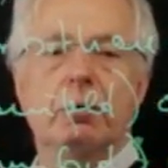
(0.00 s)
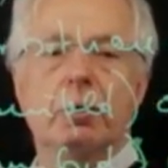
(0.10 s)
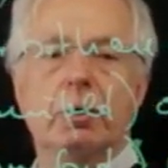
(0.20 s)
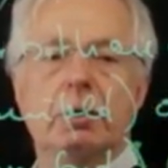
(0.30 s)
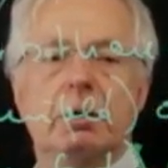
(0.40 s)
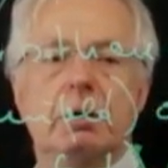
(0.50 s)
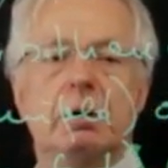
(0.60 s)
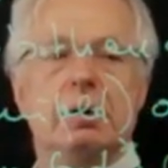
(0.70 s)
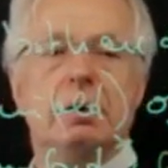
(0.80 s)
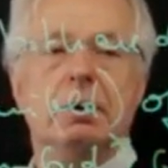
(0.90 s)
for
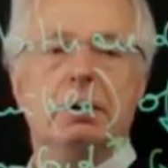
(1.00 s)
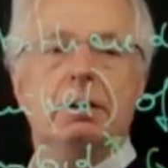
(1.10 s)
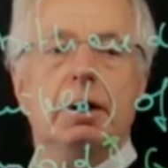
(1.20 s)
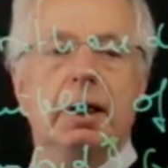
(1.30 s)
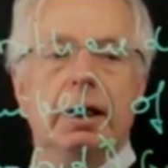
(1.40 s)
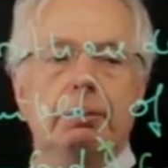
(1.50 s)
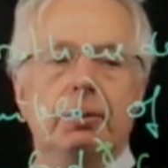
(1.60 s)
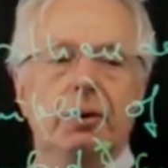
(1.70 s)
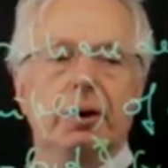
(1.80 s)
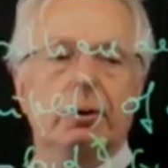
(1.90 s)

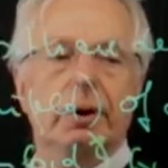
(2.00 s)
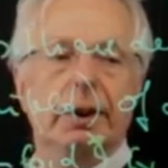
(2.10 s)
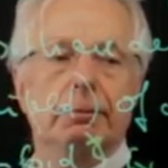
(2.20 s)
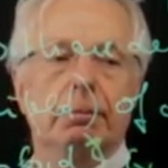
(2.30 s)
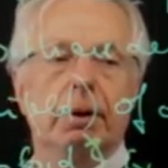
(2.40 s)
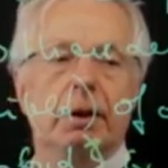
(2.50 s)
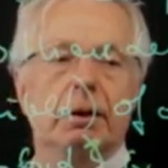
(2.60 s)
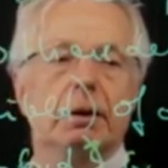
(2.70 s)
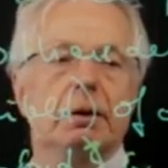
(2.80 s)
m0 n bar,